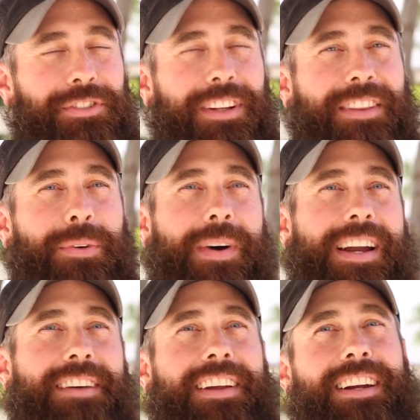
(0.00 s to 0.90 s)
So like the
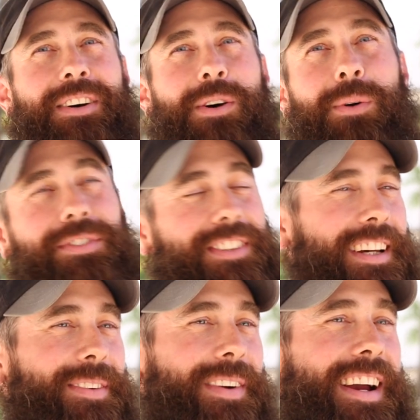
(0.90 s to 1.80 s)
way of like a
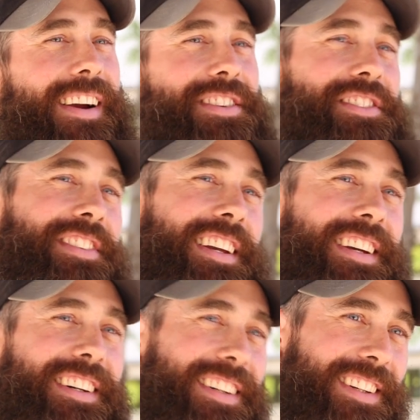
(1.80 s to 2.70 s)
homestead way or just
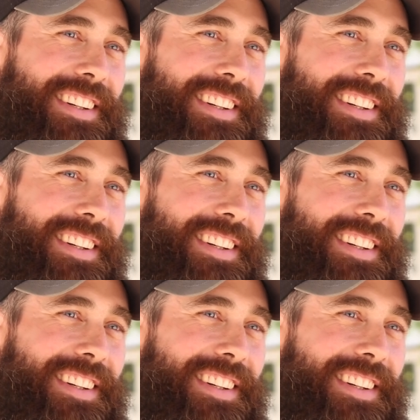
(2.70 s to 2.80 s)
like a...